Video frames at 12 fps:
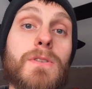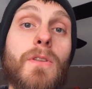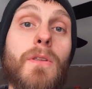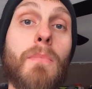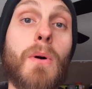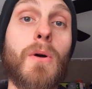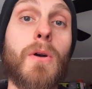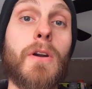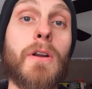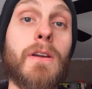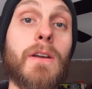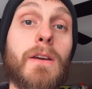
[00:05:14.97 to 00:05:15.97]
to the
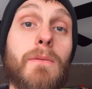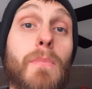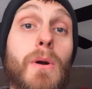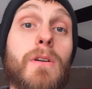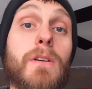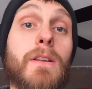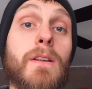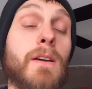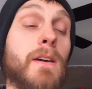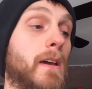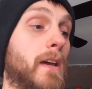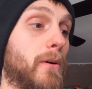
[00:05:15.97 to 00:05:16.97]
barn in Burrton
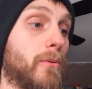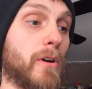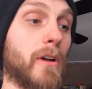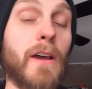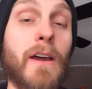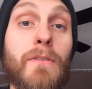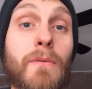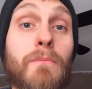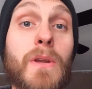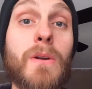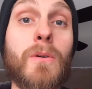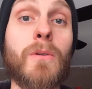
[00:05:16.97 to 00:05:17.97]
and we're going to have a
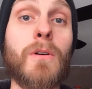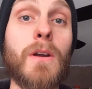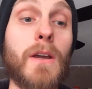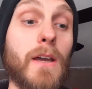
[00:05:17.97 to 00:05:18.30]
meal.